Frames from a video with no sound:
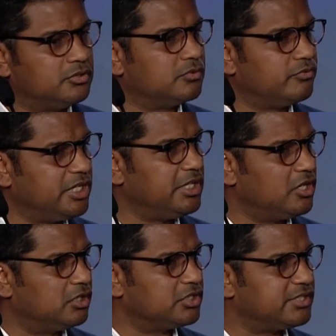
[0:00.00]
to really
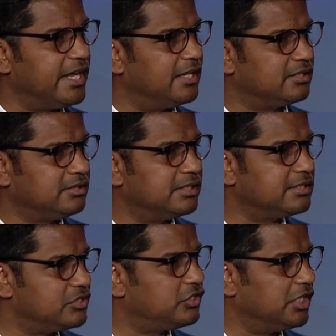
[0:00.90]
understand that
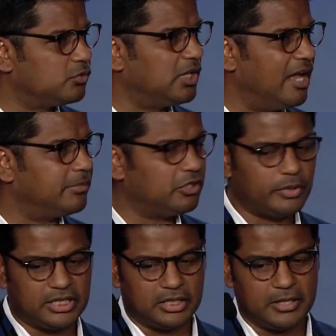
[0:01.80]
this change will happen
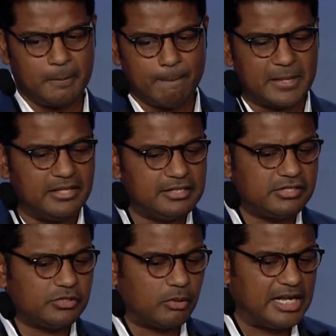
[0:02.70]
quickly. And
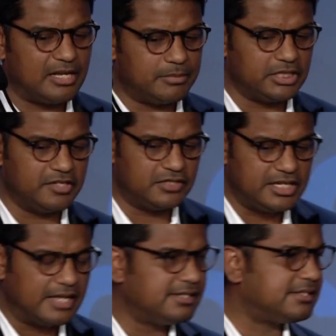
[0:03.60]
this is why I believe
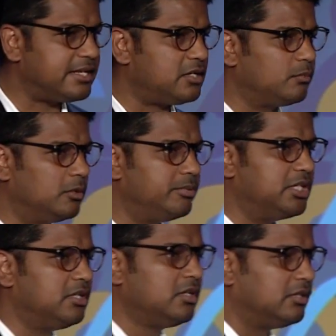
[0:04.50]
the end state will
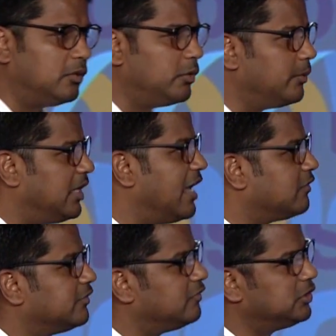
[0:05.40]
be that we will have
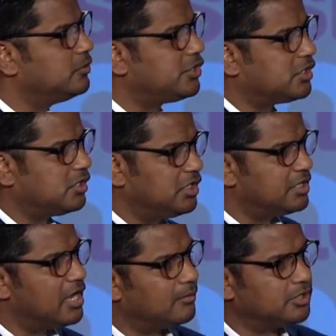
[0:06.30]
a revolution in
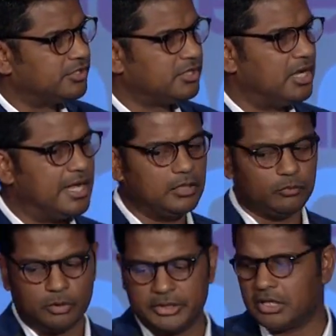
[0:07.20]
commerce, and it
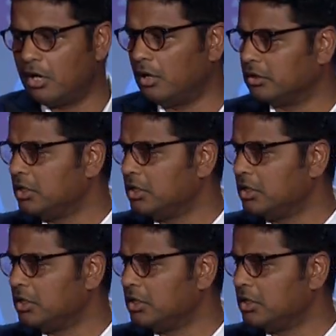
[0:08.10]
will be called